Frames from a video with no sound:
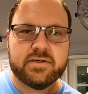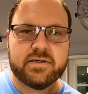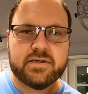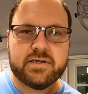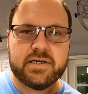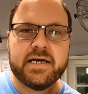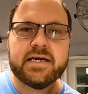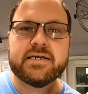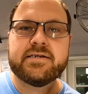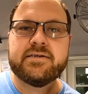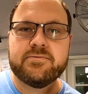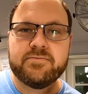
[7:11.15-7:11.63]

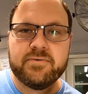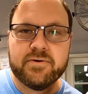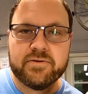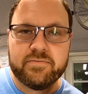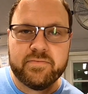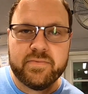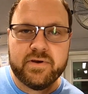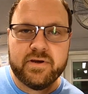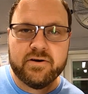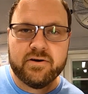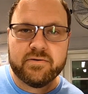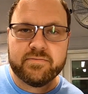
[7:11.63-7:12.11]
connected with
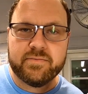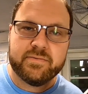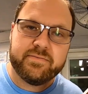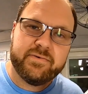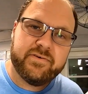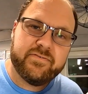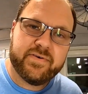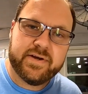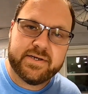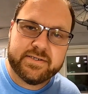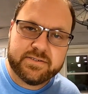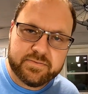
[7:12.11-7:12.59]
me on
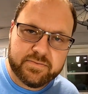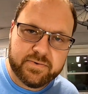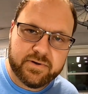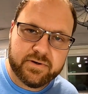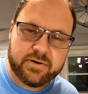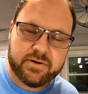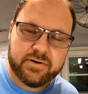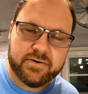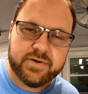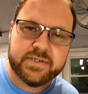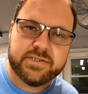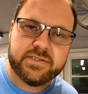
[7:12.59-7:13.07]
maybe
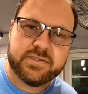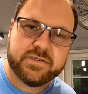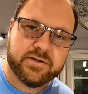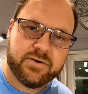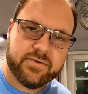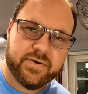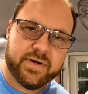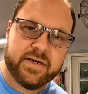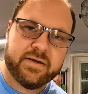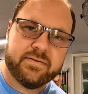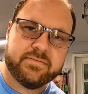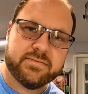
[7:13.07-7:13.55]
Facebook or
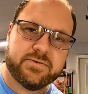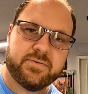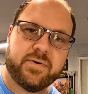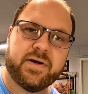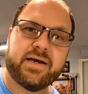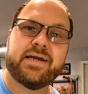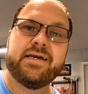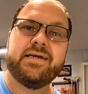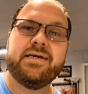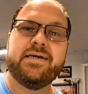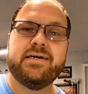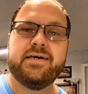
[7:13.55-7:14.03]
Instagram so I
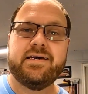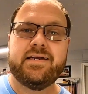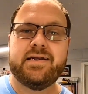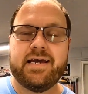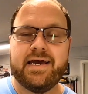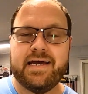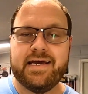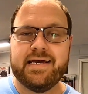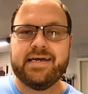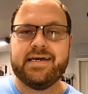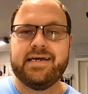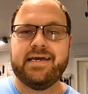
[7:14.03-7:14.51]
can get
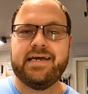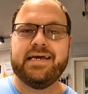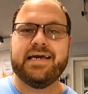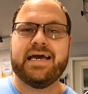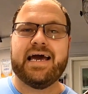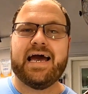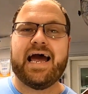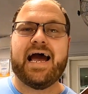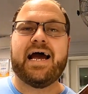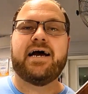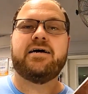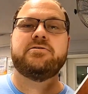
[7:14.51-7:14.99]

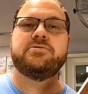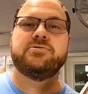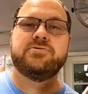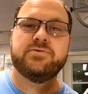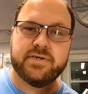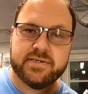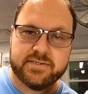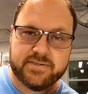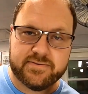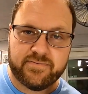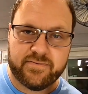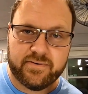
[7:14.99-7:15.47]
a
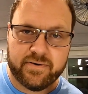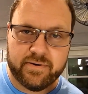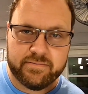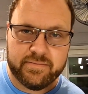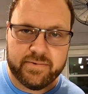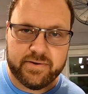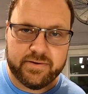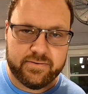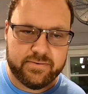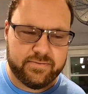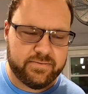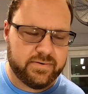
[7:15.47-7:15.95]
address
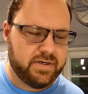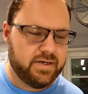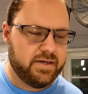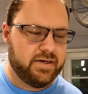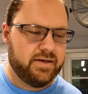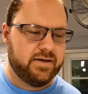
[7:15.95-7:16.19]
from you,